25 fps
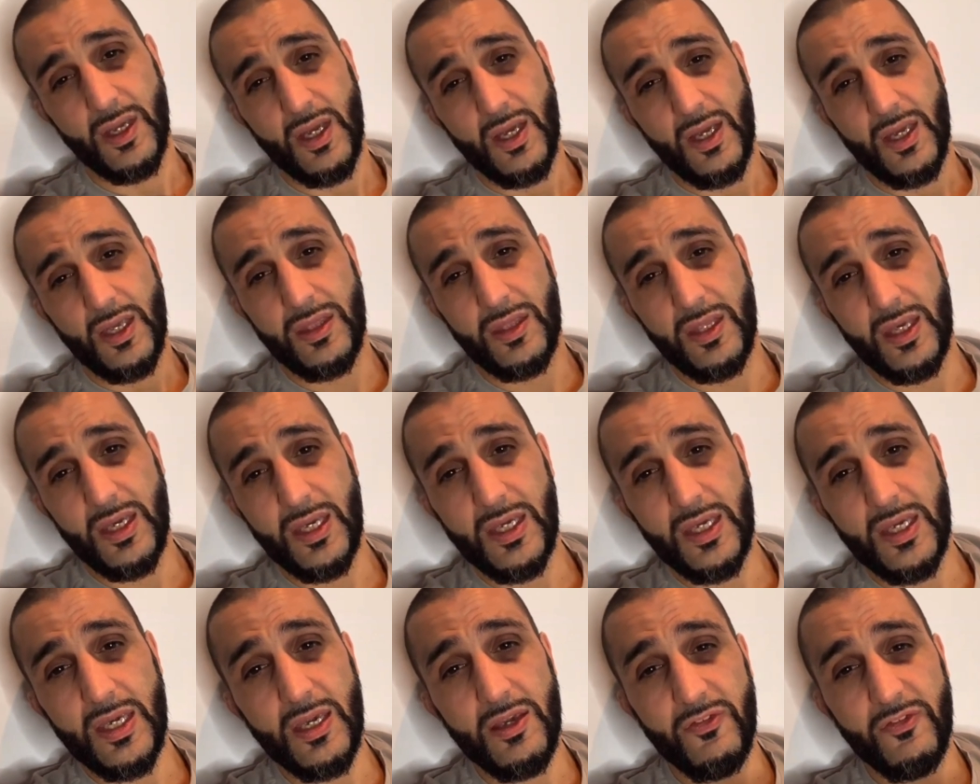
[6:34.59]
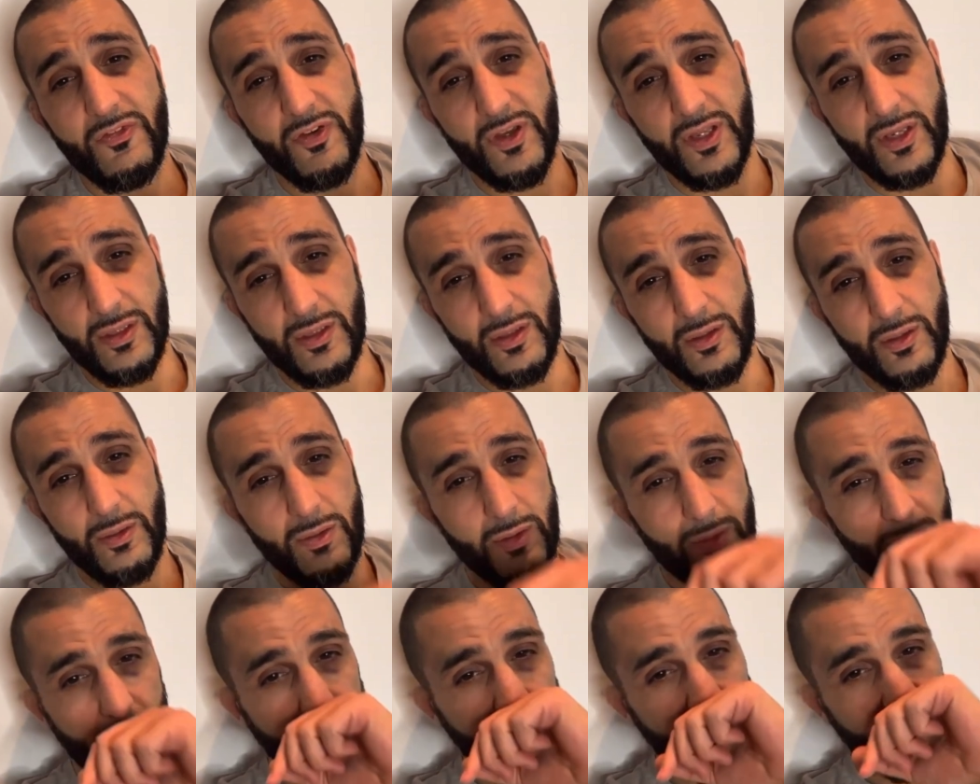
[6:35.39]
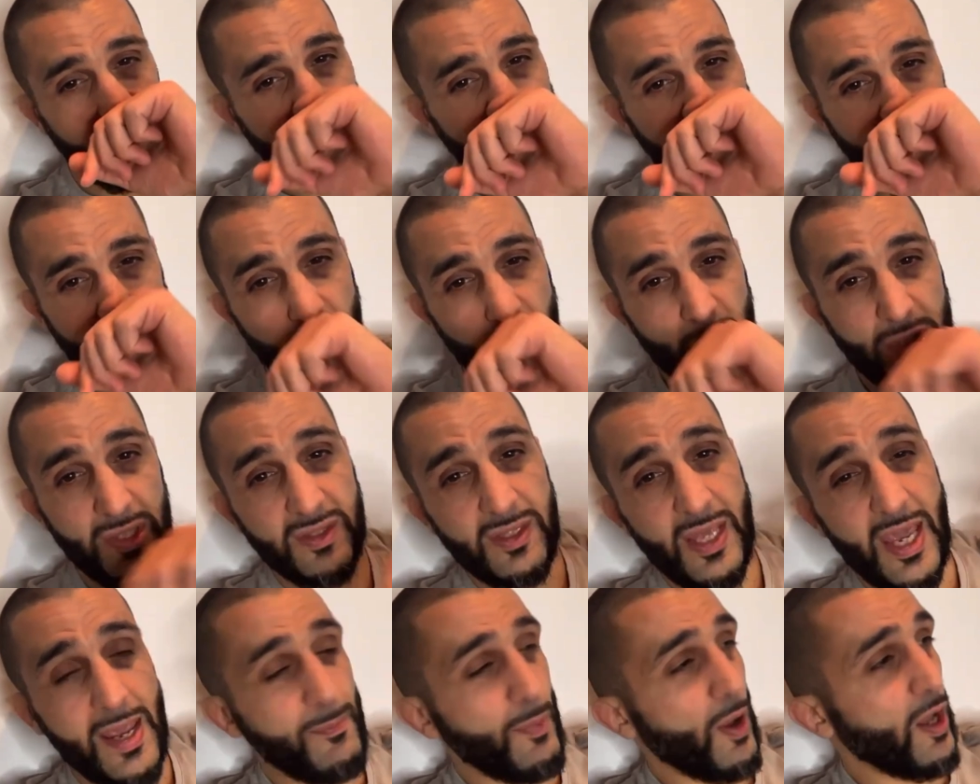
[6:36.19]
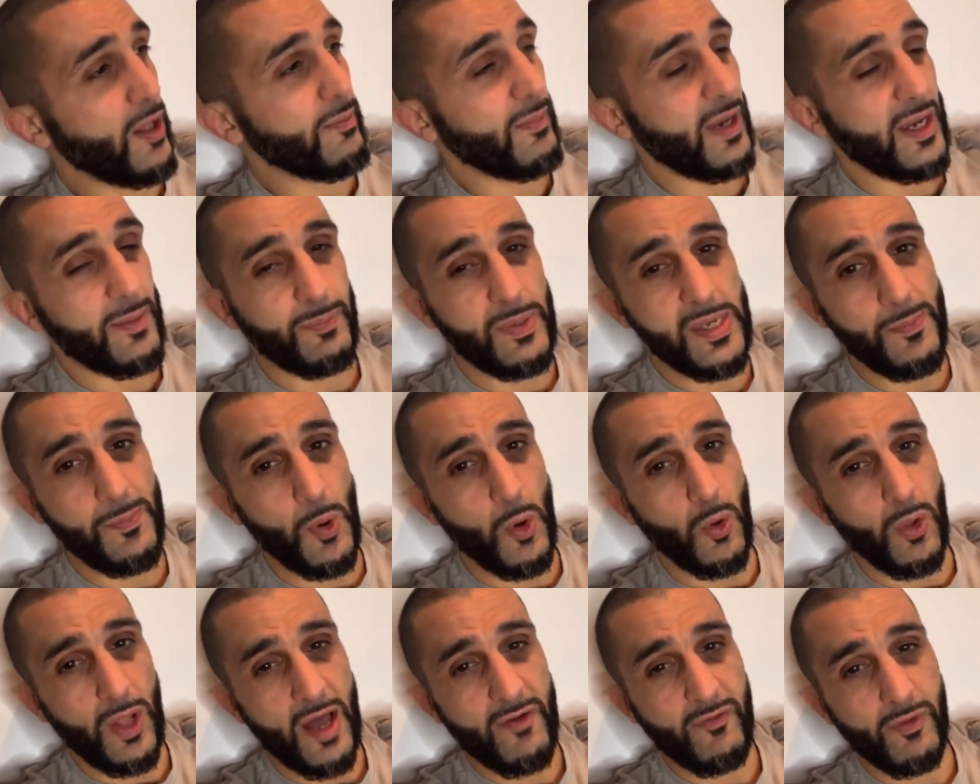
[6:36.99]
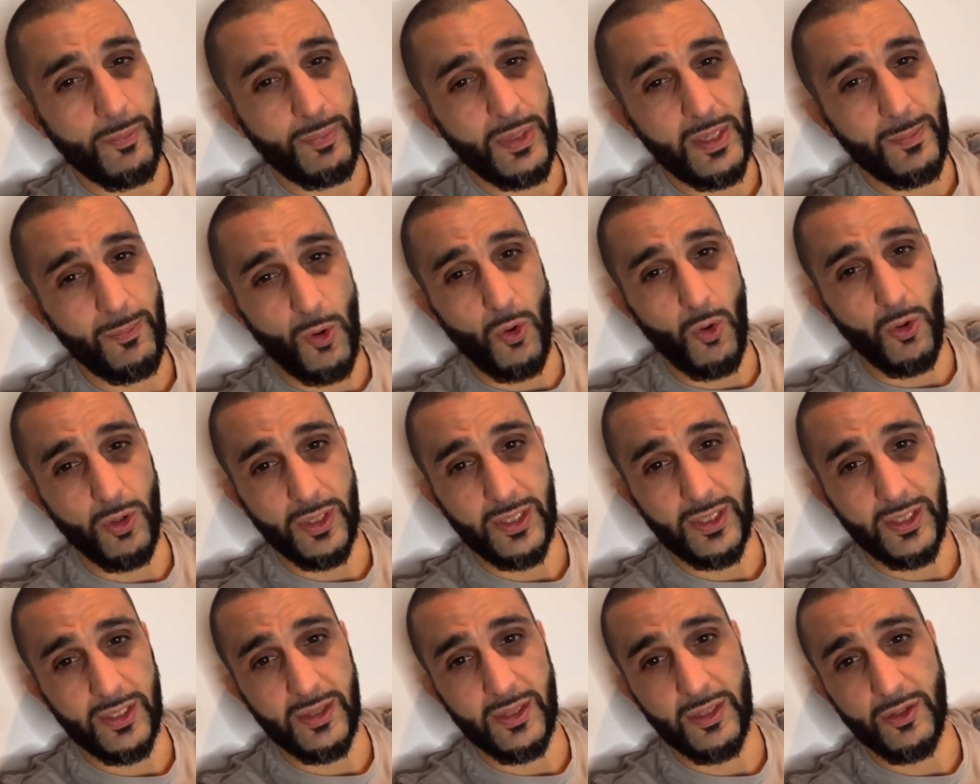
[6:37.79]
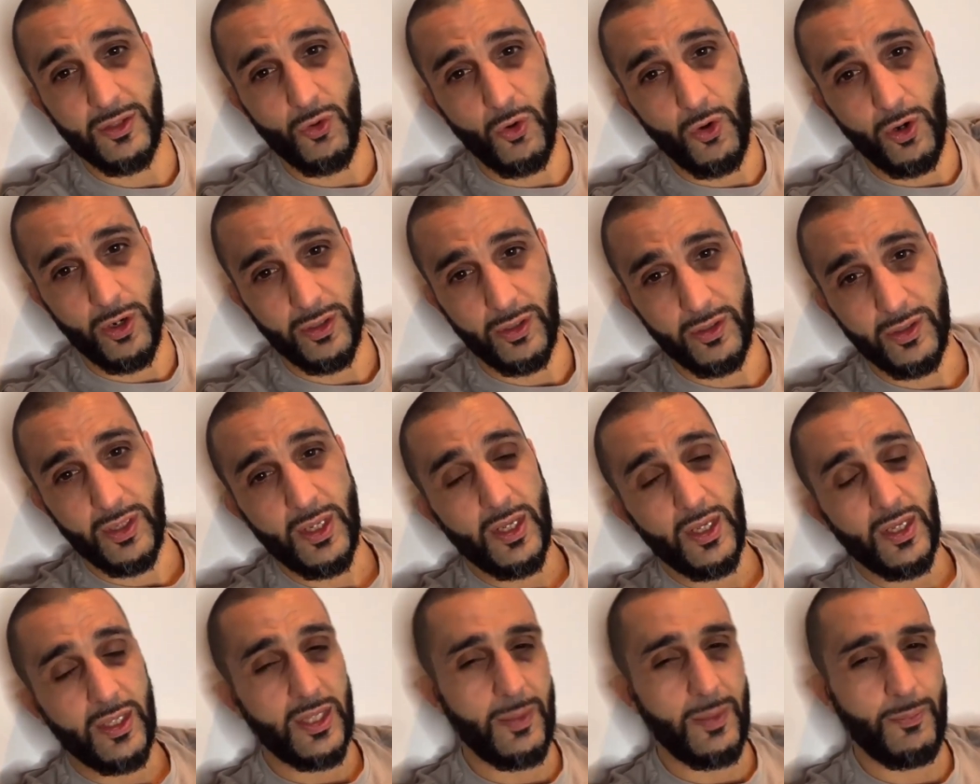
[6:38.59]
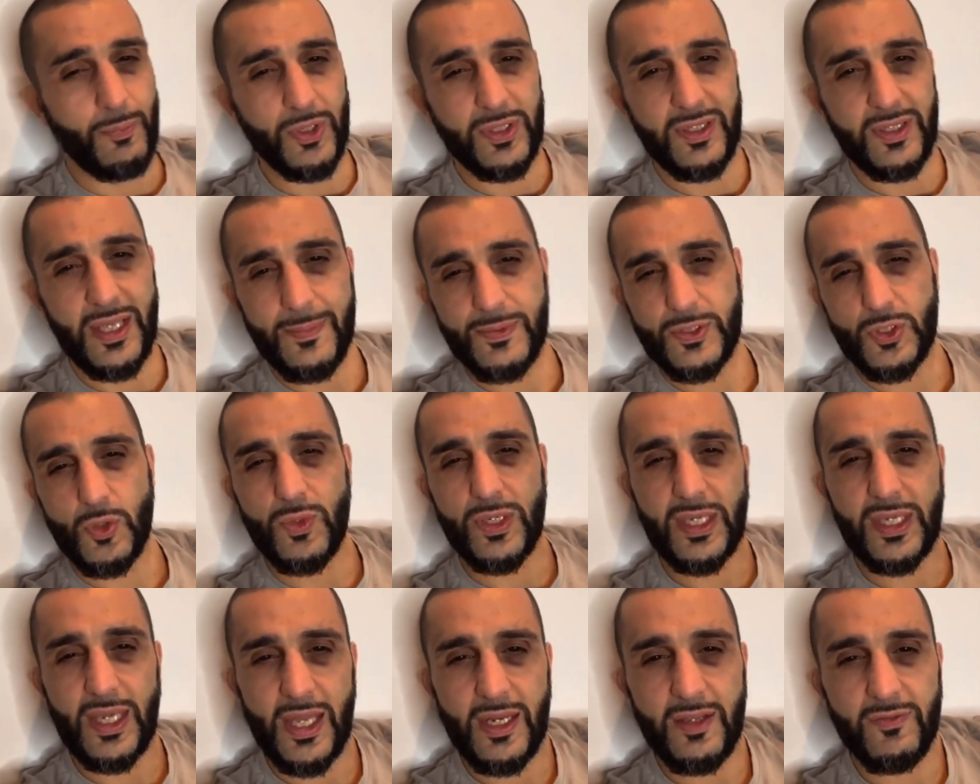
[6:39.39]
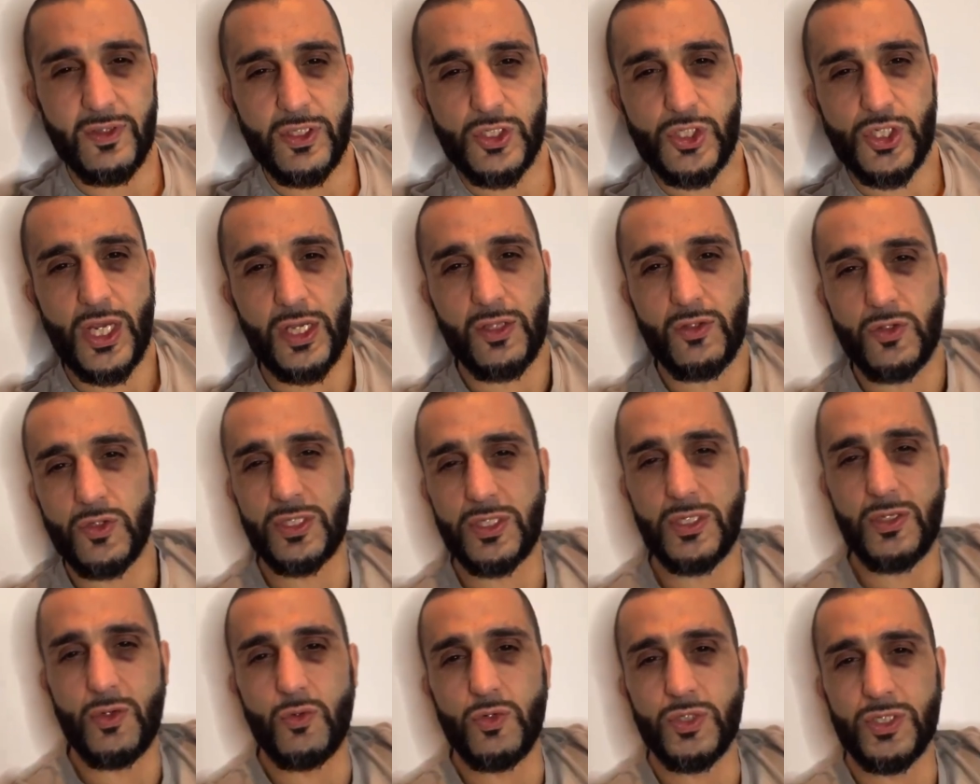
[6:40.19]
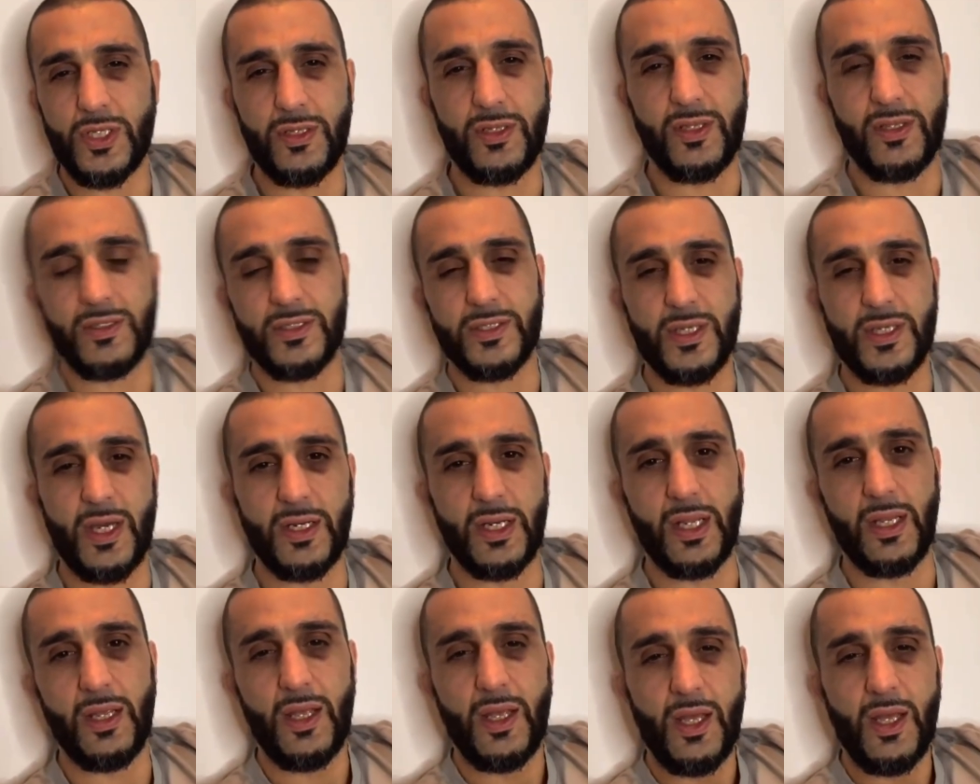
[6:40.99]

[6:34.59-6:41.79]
They even put tape on my peephole. I have a peephole in the door. They put tape so we can't even check to see who's on the other side.